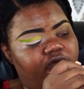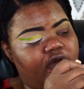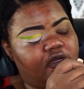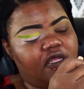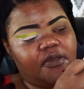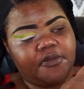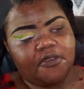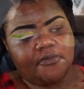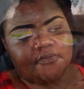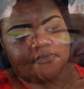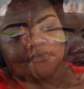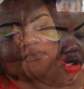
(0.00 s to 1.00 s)
on a napkin,
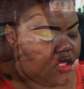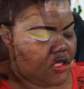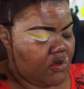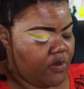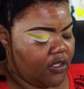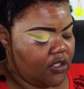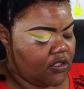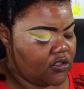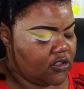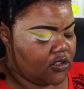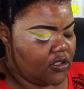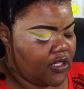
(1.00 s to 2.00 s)
and go back
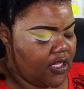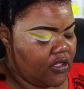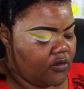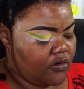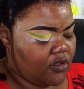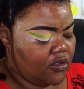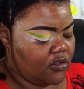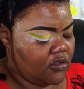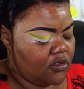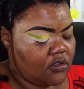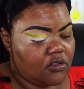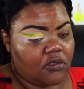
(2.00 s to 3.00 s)
into the light green
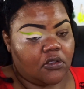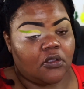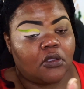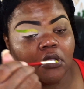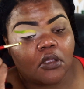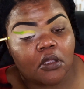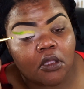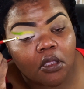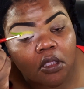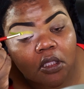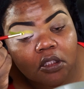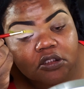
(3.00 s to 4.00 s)

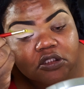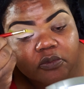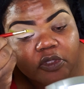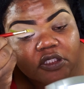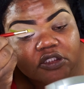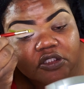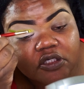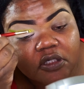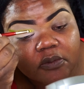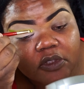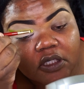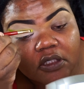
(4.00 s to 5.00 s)
to make sure
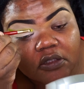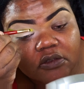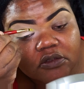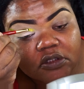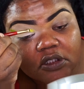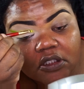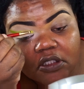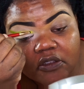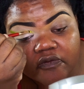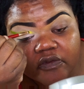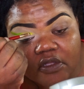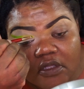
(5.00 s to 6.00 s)
I'm not losing any
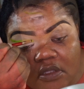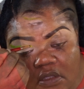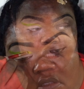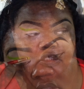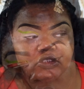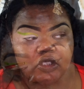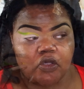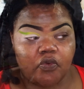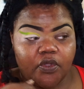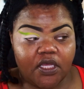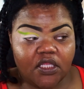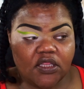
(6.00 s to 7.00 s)
of that. So
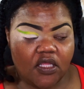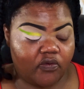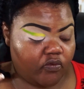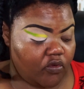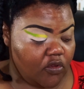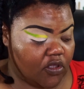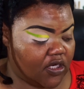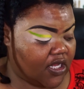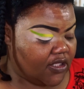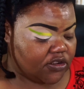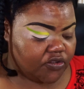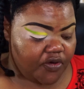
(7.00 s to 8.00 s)
we got that really
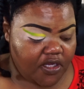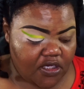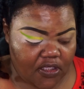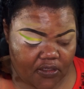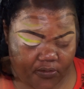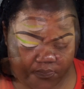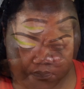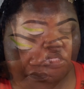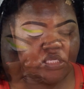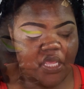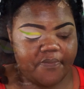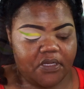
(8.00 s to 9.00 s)
nice gradient.
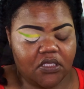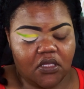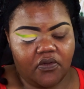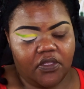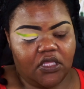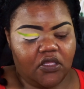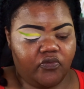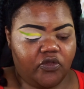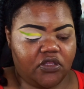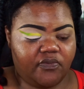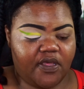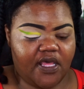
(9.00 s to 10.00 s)
Now I'm gonna go in
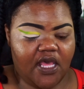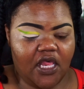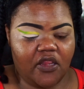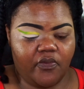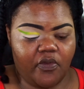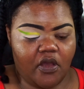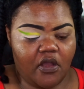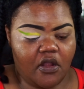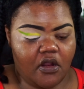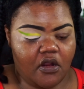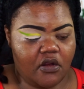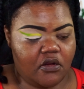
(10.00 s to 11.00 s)
with my
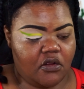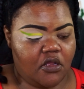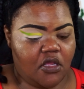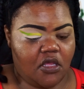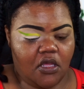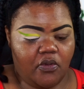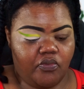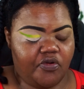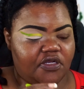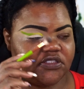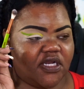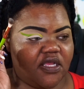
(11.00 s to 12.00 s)
Alamar
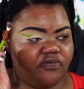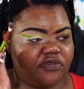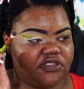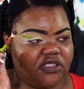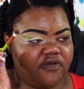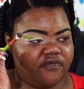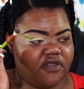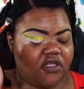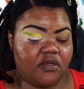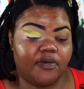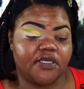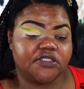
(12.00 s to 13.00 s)
brush that I received in
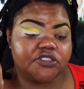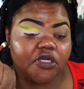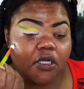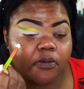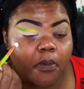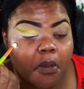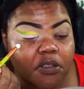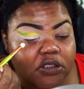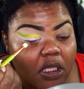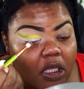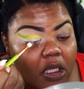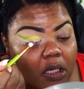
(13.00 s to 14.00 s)
the BoxyCharm
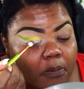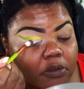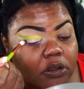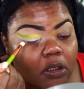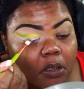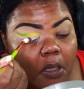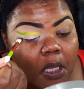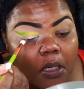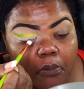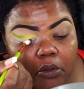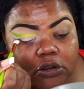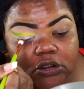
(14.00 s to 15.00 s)
set, and I'm just gonna go ahead
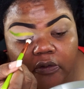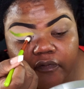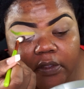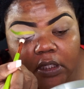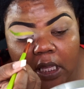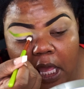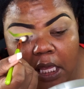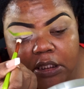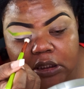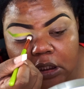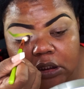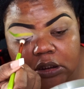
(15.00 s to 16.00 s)
and brush off any
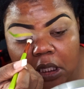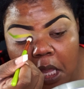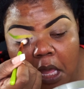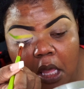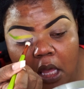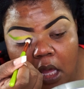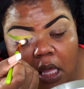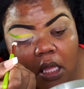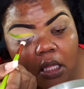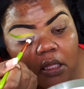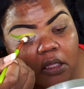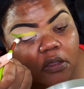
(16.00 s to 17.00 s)
excess
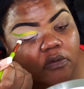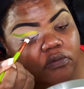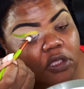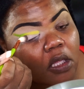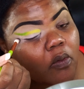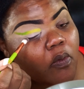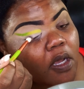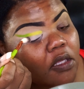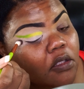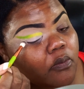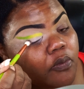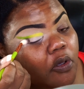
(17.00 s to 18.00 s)
of that
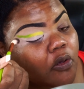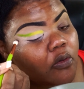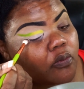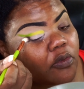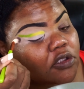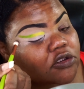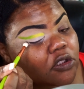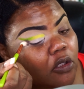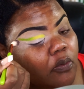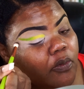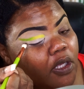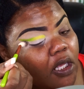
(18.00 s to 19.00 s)
white and bone mixed
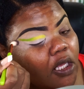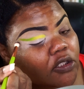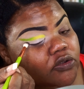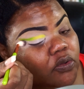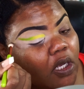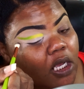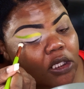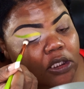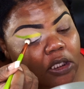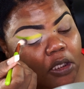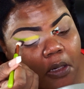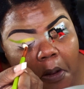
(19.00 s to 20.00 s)
on my actual
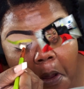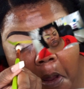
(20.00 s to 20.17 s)
eyelid.